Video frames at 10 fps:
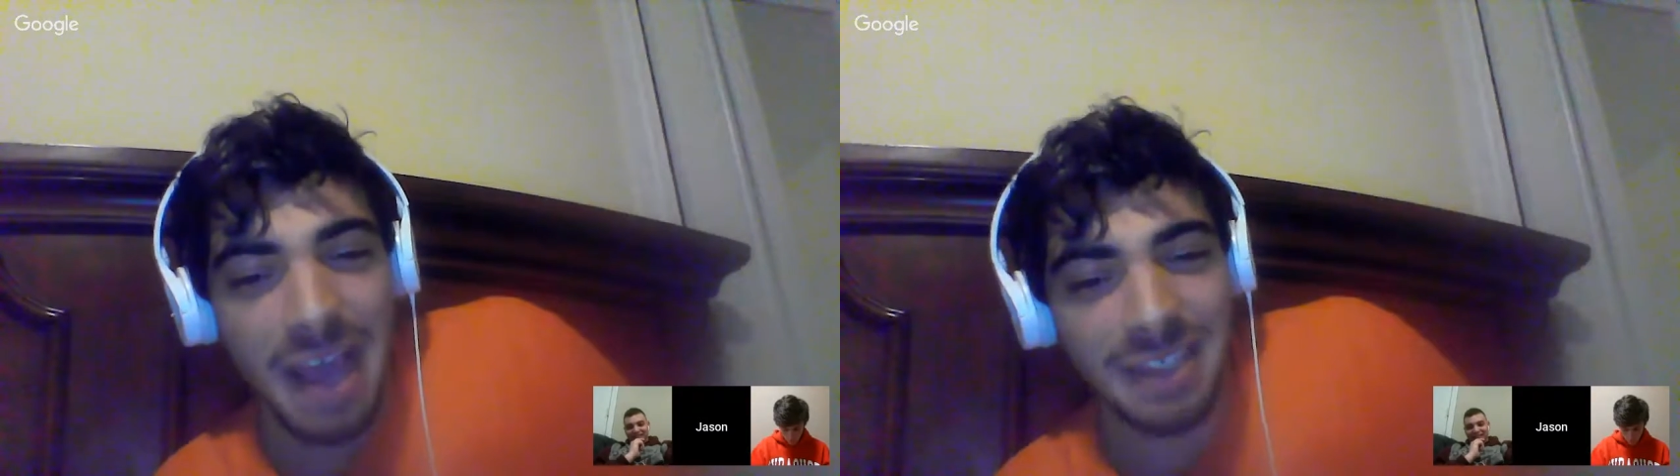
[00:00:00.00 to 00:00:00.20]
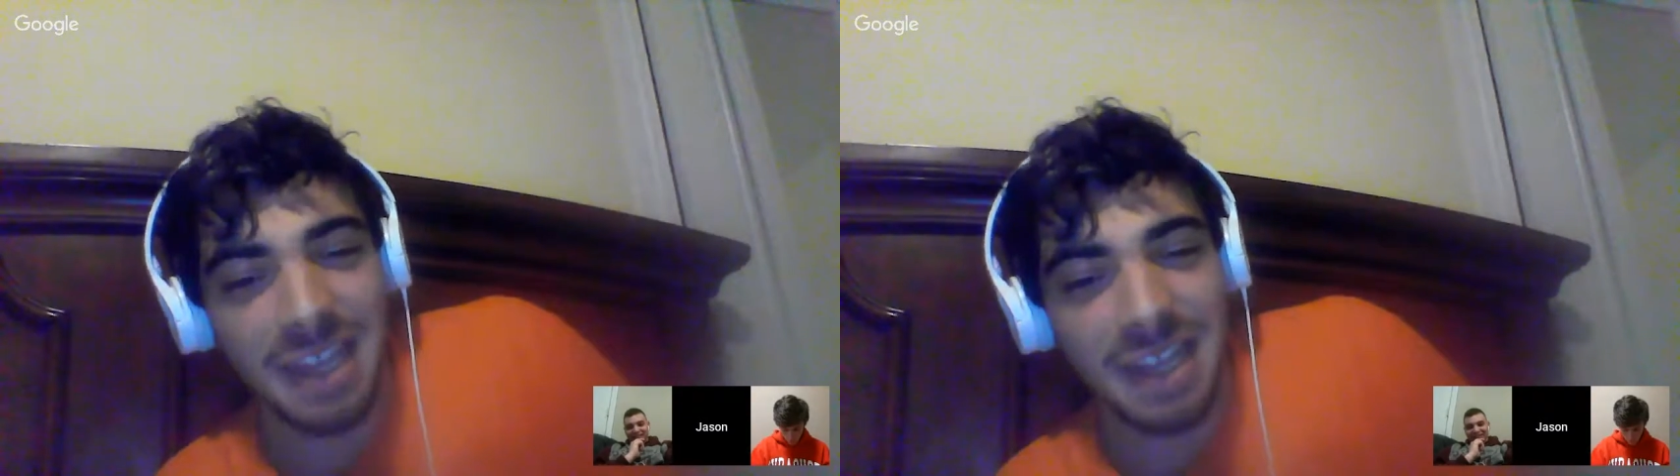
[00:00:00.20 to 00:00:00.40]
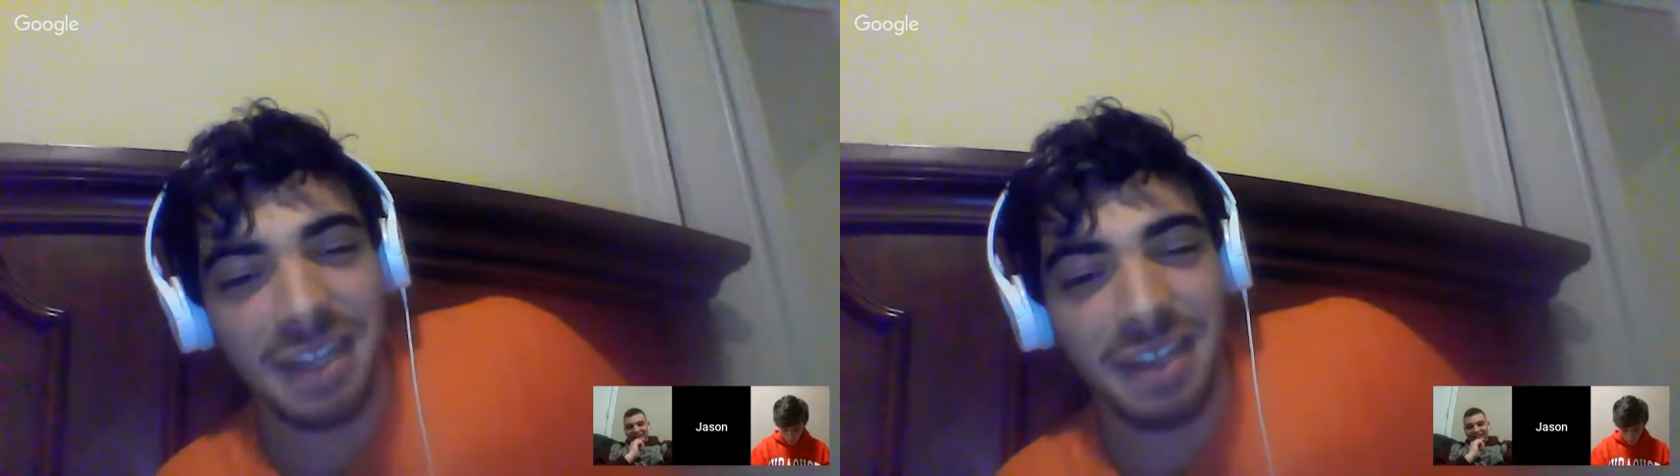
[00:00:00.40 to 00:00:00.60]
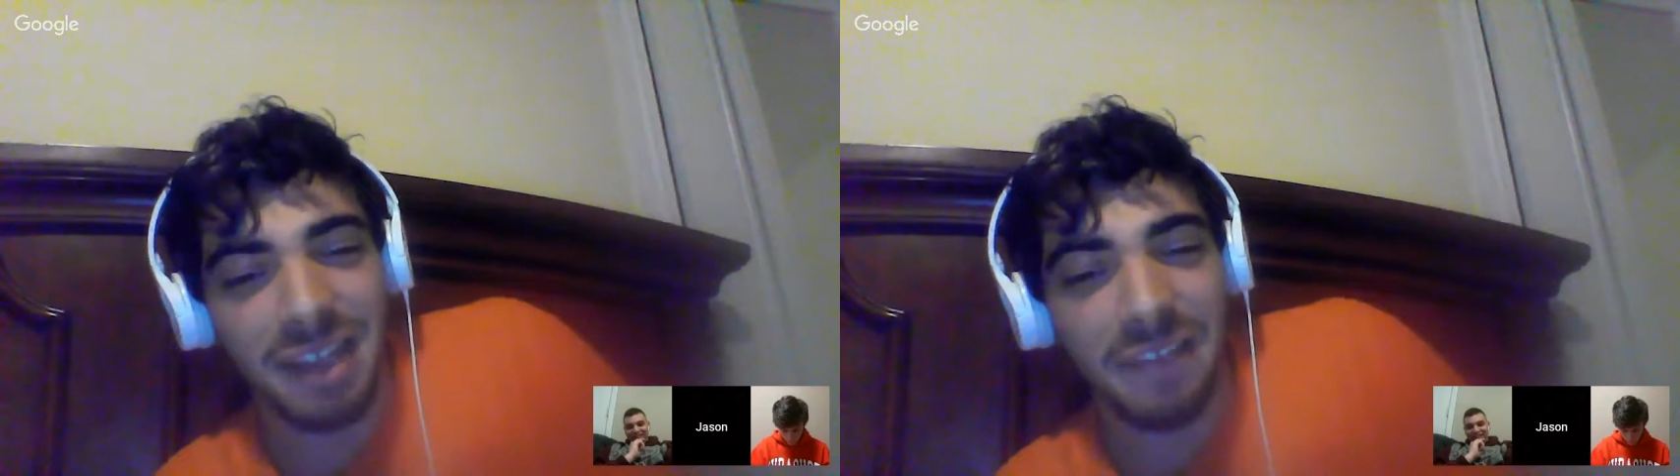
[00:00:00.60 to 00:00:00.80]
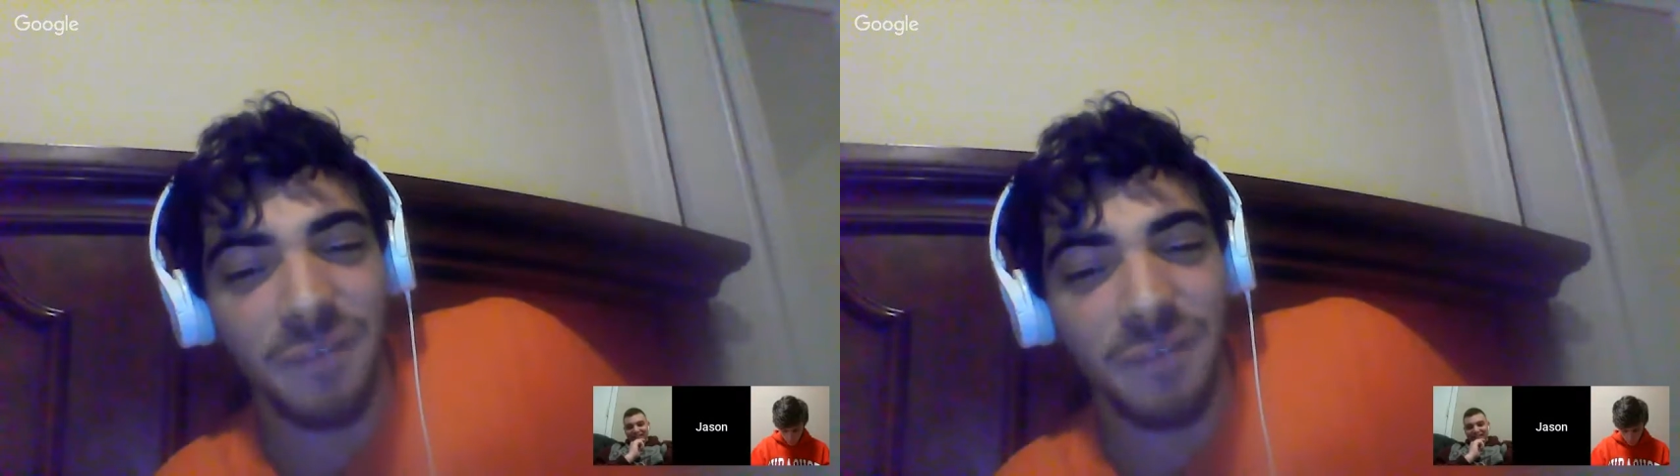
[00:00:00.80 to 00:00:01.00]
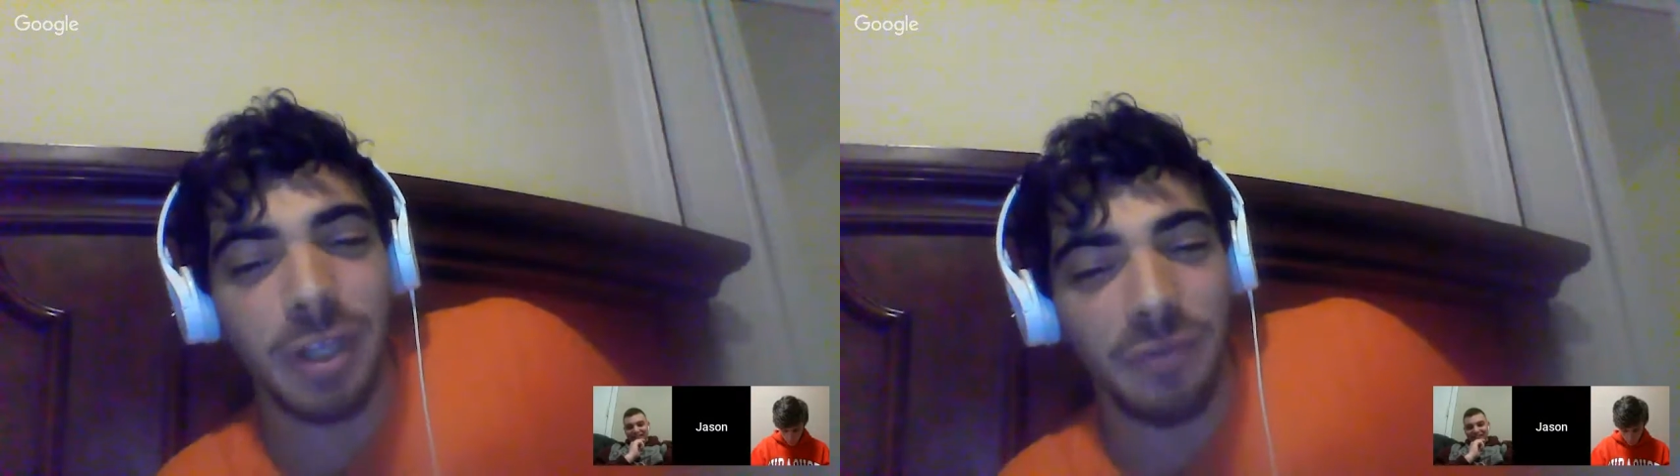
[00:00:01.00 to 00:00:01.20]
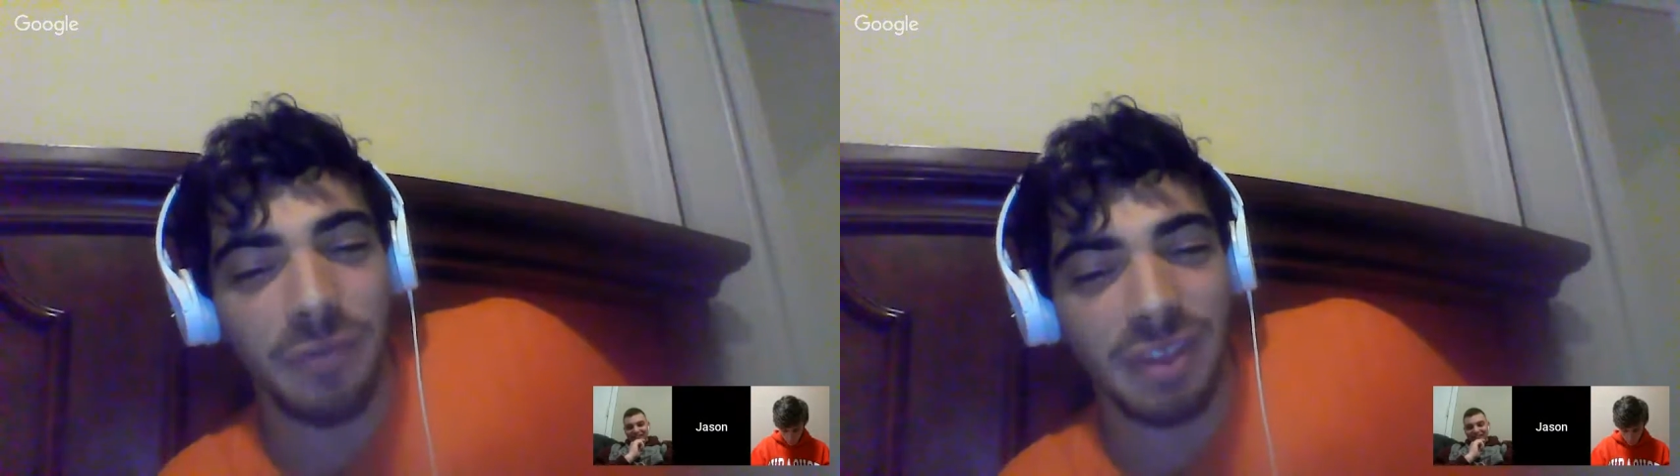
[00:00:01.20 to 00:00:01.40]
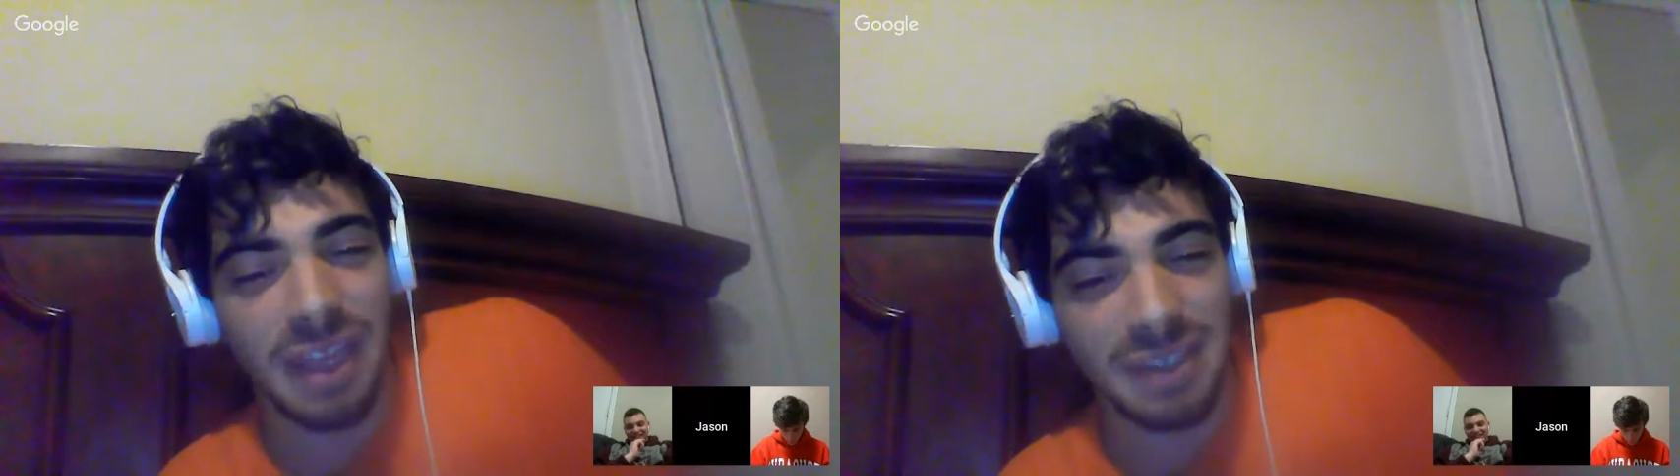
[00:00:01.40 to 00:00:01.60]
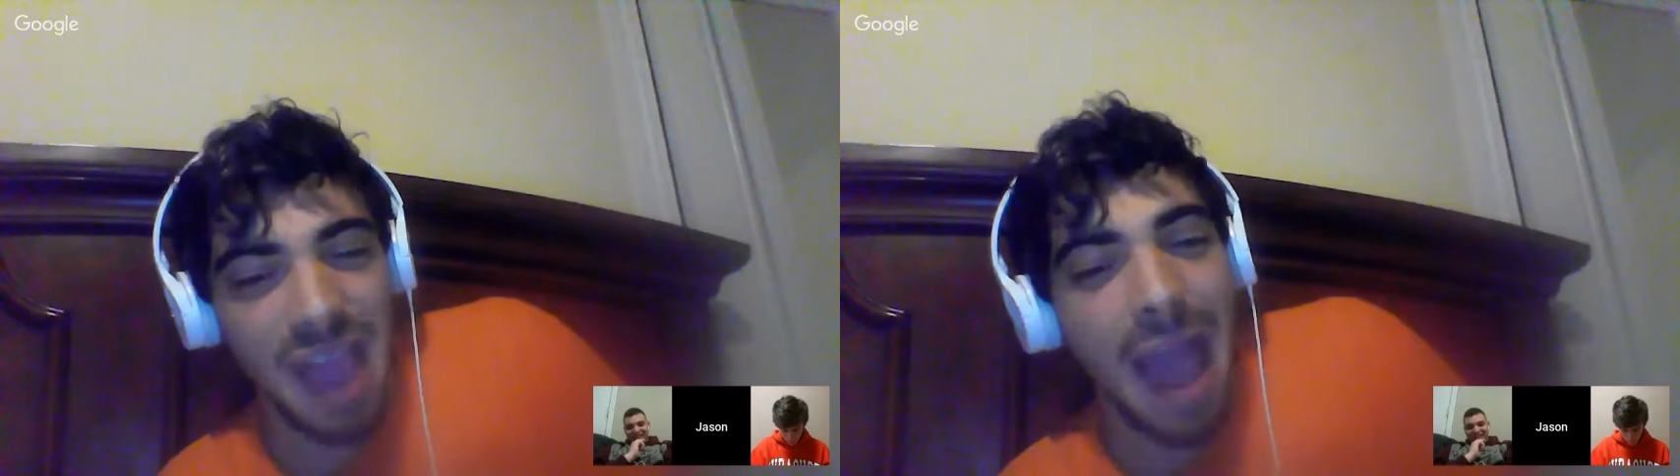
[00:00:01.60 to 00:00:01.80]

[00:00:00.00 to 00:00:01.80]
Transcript: as they needed like 4 different things to